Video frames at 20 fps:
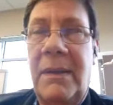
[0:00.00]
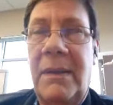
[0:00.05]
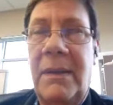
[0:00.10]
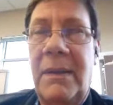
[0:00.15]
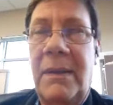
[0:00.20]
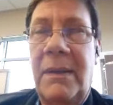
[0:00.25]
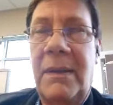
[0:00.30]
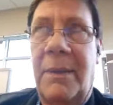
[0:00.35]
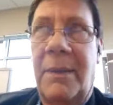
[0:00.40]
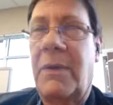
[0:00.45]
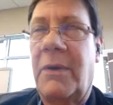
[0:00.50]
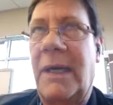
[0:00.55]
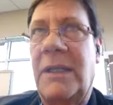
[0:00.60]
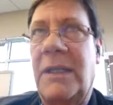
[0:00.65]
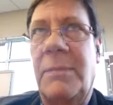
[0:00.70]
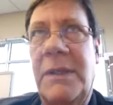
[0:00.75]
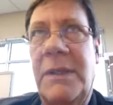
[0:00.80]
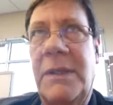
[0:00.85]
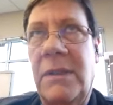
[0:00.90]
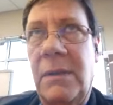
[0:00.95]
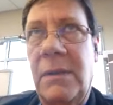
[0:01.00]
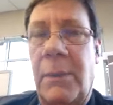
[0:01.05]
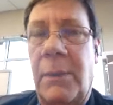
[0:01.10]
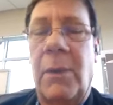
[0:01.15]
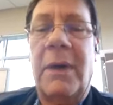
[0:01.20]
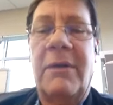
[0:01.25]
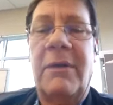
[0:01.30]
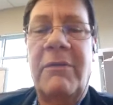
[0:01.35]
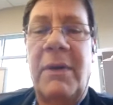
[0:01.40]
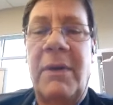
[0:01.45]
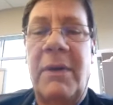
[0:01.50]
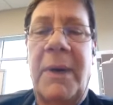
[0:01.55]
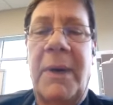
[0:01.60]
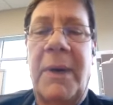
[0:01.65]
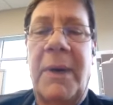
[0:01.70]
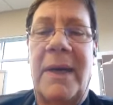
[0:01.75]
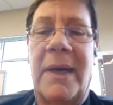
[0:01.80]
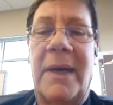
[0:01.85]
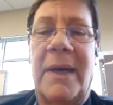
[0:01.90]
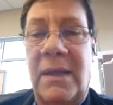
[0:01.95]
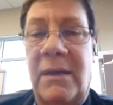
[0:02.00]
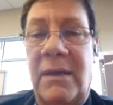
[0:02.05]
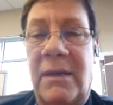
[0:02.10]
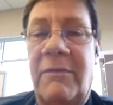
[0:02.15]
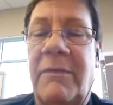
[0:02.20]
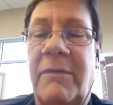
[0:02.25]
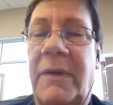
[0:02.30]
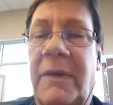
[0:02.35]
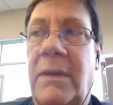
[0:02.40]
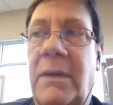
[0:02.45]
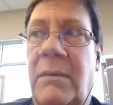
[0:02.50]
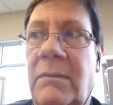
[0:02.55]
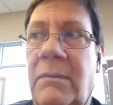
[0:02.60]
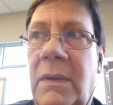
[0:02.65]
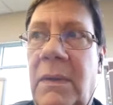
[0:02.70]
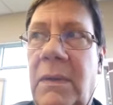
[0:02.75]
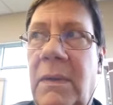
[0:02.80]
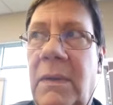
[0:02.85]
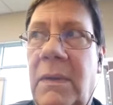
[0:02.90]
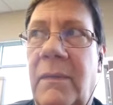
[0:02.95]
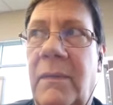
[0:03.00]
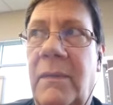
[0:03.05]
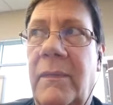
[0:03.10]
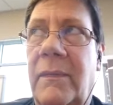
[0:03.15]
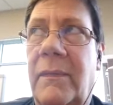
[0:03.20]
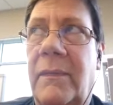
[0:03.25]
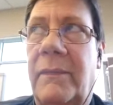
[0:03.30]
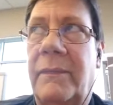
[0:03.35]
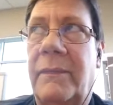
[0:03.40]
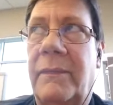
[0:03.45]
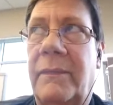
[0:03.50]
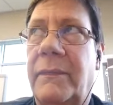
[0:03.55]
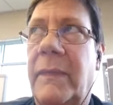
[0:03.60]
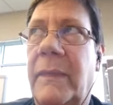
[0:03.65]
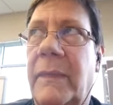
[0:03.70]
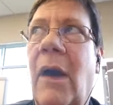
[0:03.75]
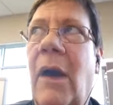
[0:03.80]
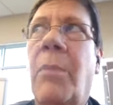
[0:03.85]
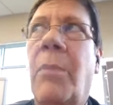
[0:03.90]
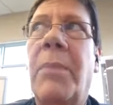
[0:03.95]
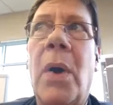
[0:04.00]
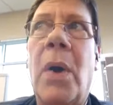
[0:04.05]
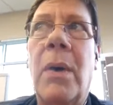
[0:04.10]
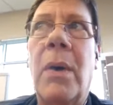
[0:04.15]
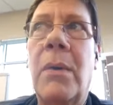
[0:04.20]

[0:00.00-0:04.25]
I'm trying to be supportive and positive and help,